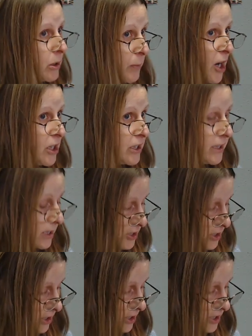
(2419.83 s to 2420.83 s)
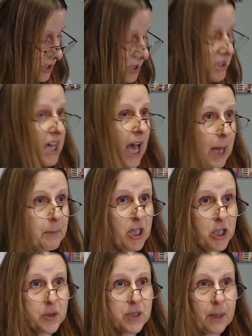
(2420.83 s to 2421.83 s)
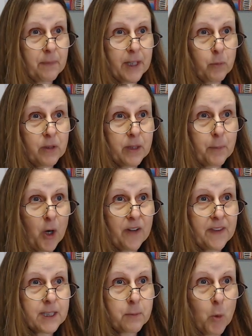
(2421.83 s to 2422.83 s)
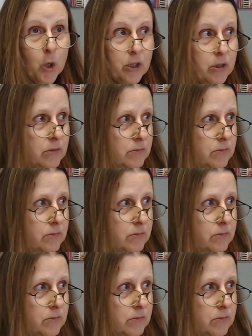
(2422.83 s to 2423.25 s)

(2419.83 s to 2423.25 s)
part is yours, I'm going to do something with the part that's mortal.